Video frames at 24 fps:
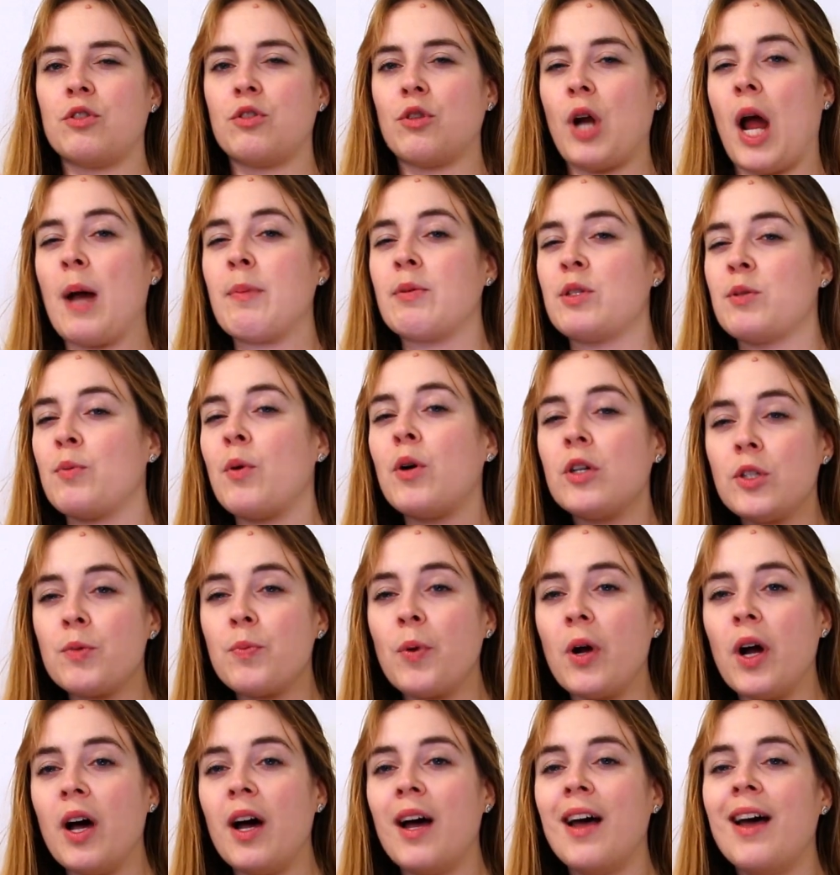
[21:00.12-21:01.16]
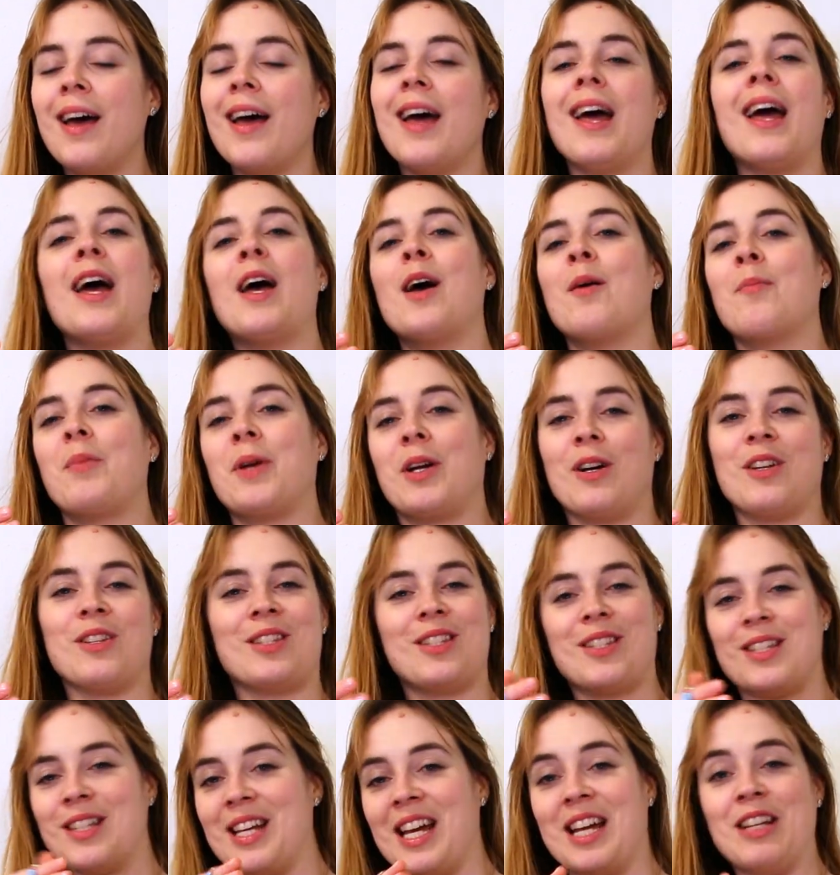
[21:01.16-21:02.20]
strap sports bra
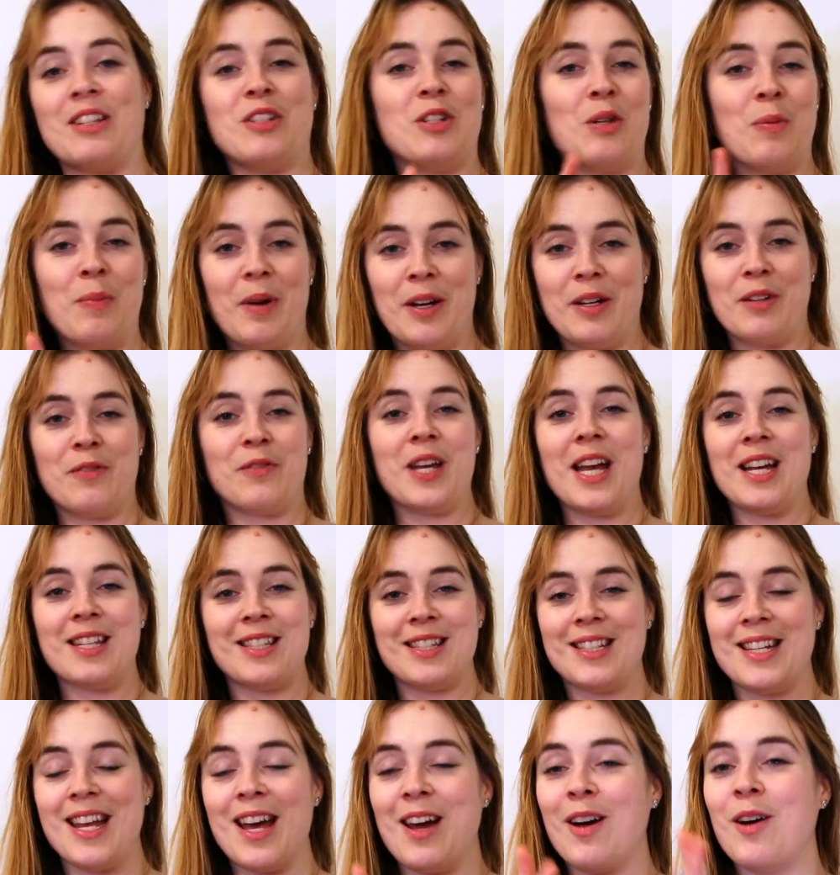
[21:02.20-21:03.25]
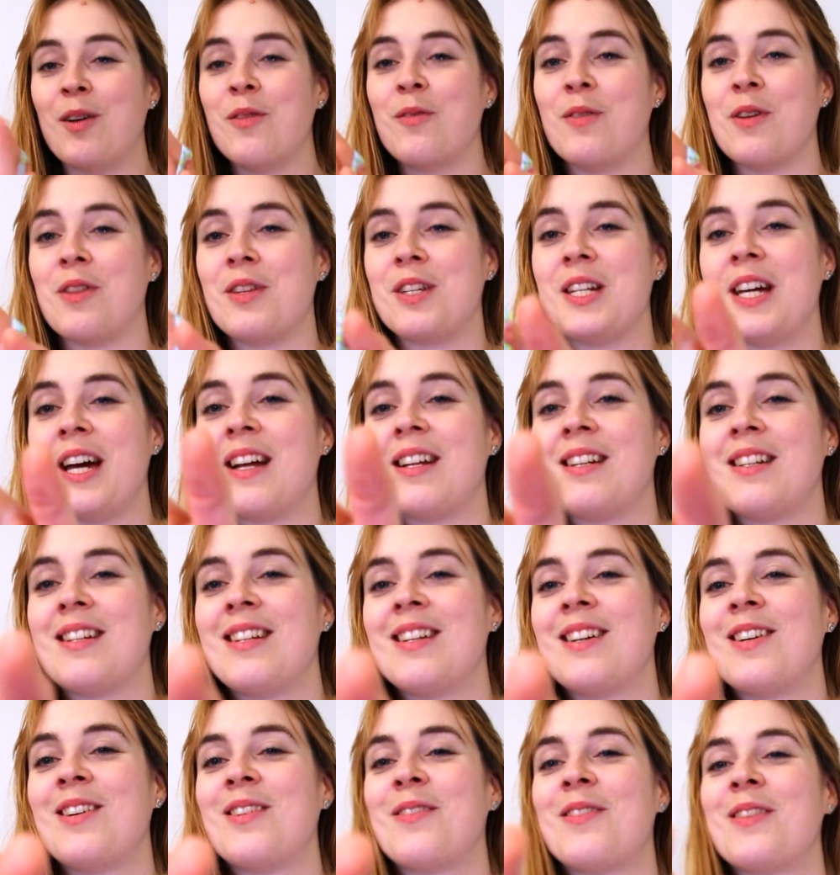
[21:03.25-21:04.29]
because, as you might have guessed now with the title
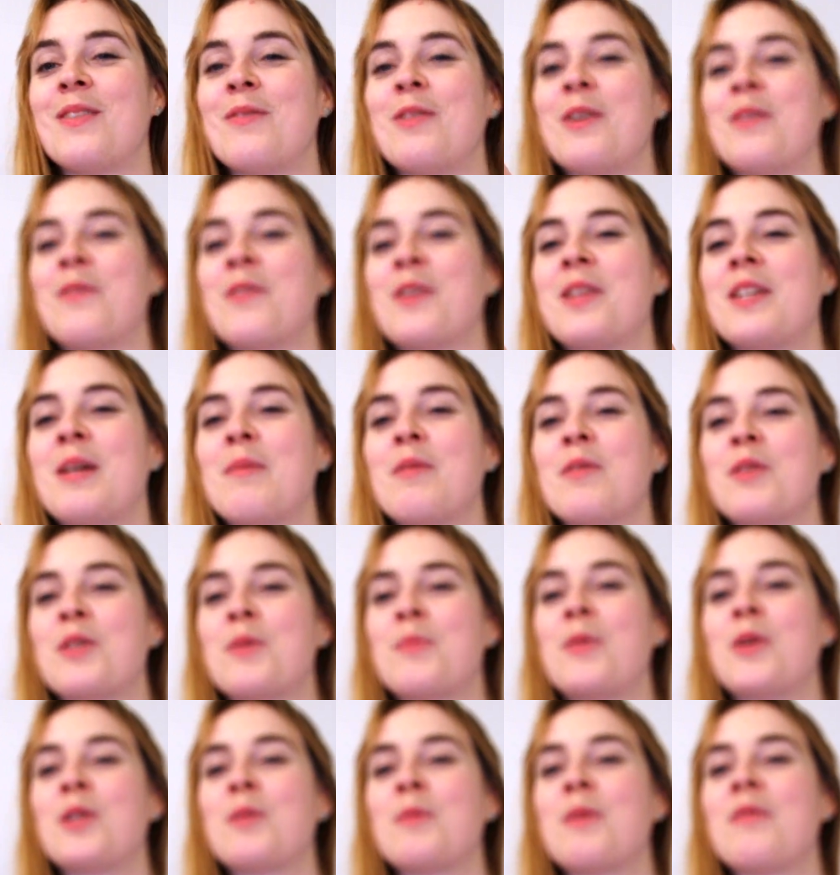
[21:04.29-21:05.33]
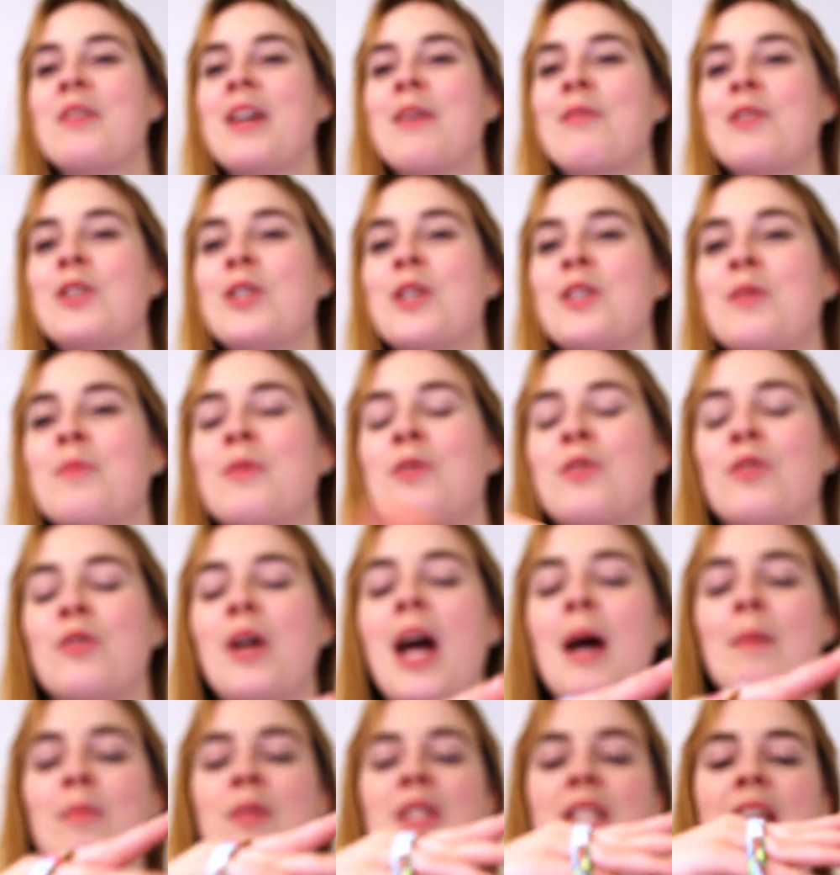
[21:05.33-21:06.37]
of with the name of the sports bra, we have adjustable
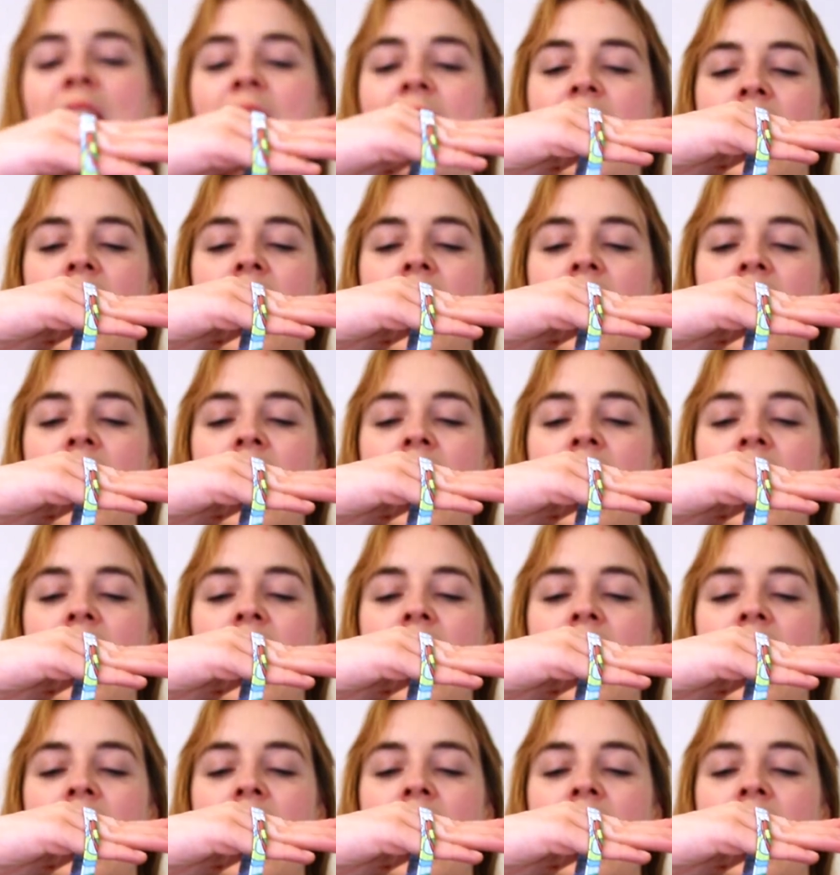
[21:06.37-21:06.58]
straps.